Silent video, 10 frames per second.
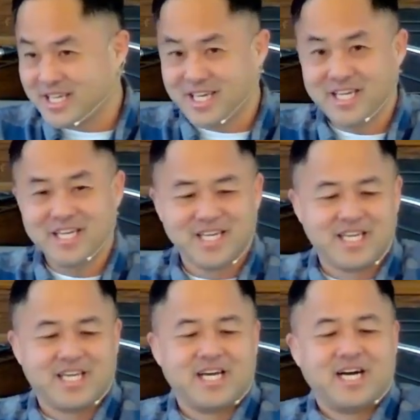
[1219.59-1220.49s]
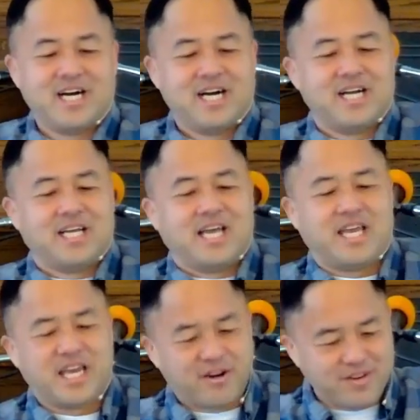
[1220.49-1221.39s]
Okay?
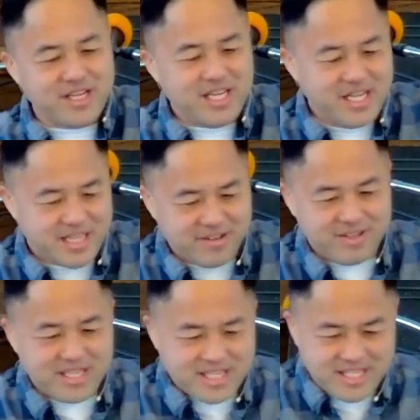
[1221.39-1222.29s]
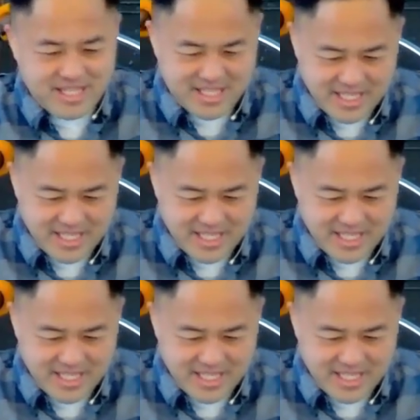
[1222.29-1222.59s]
And every living